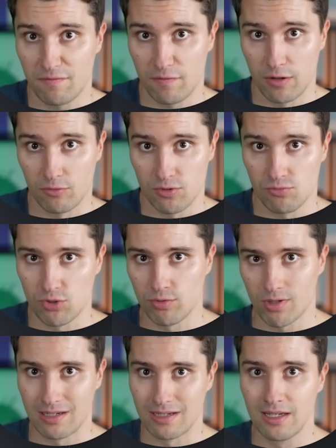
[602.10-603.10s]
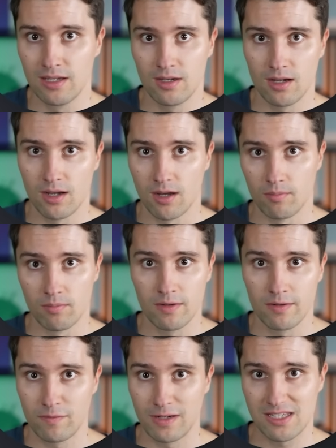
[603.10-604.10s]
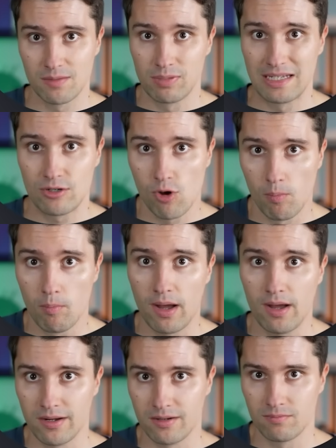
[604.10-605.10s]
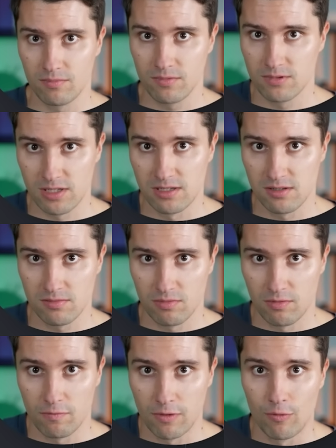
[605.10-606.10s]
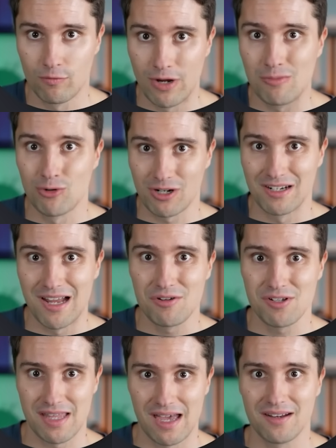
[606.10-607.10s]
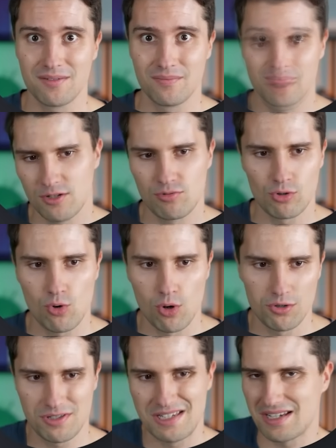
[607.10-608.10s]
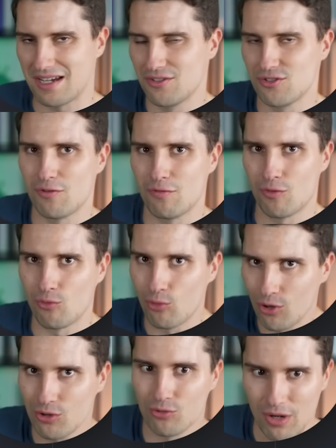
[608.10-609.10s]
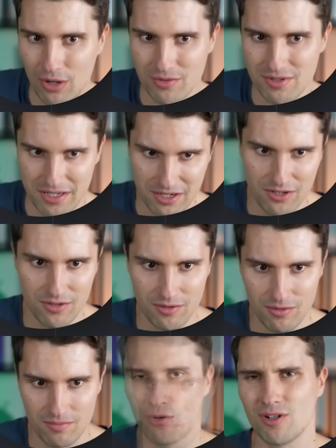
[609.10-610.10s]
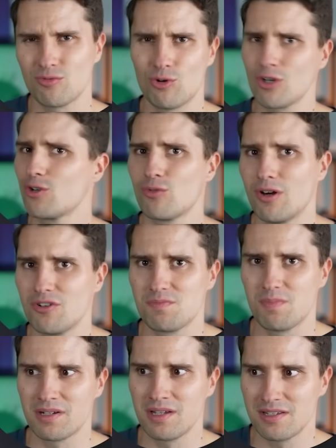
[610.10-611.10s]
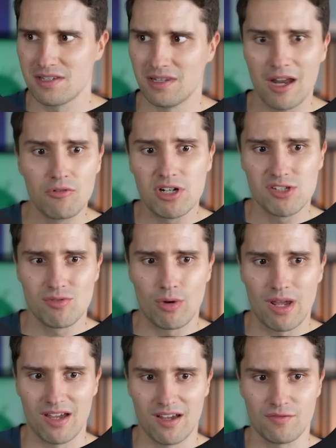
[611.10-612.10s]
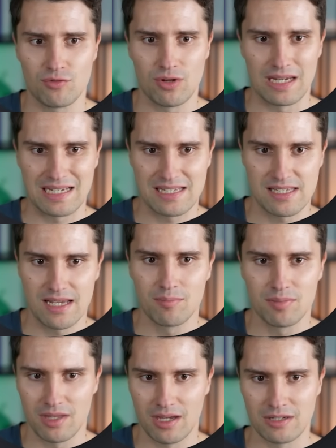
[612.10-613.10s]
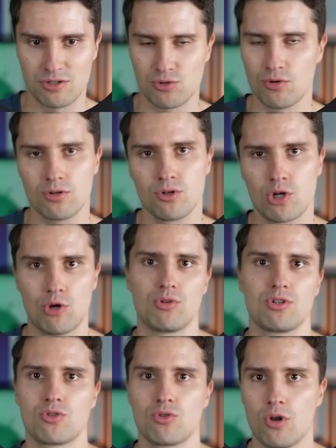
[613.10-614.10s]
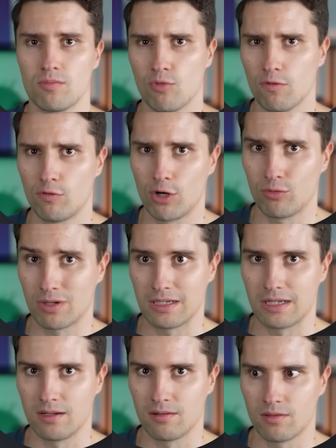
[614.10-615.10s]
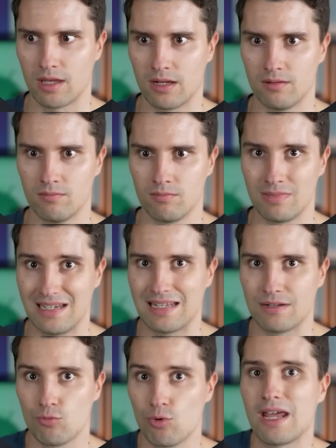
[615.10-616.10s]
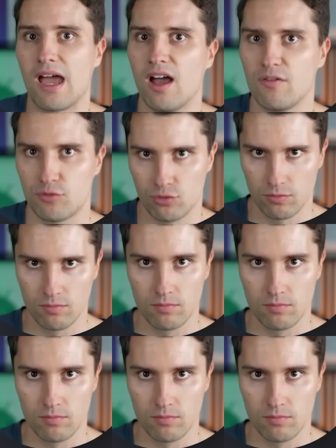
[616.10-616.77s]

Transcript: flows, which you can flexibly combine, since the flow framework allows that. This will cause these kinds of workarounds here. Well, not workarounds, but scenarios where we have to accept that a certain code is called more frequently than it would have to.